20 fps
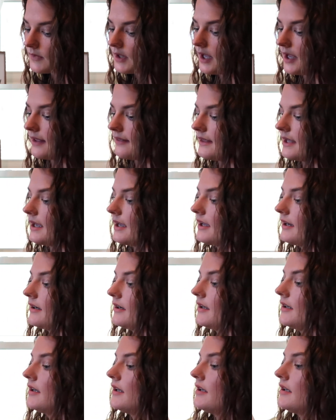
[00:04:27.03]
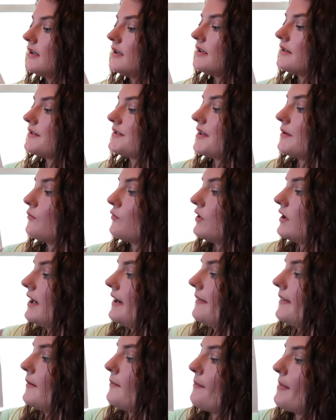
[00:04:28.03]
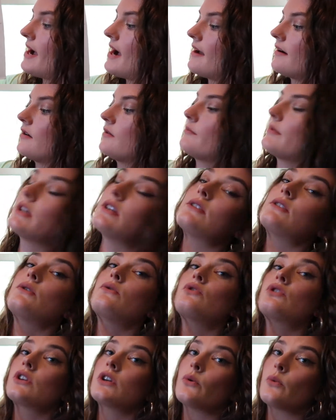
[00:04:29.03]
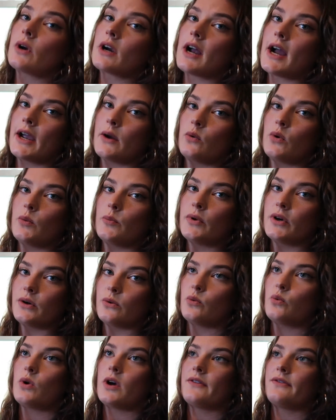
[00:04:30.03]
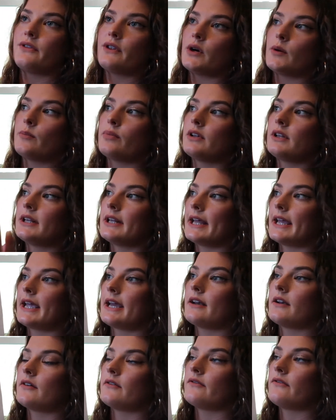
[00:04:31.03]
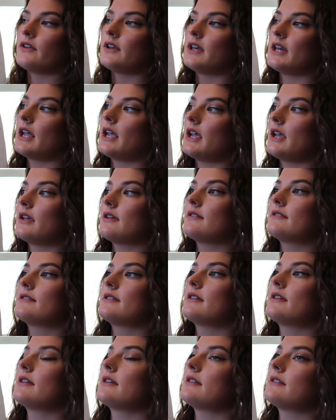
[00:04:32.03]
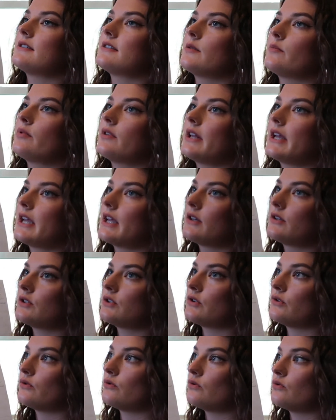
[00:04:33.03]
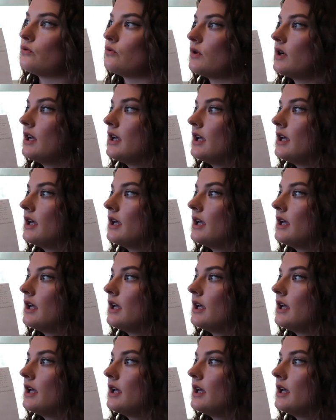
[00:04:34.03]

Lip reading: And then somewhere in the bottom is usually where I will put what their plan of the day is. Is the plan to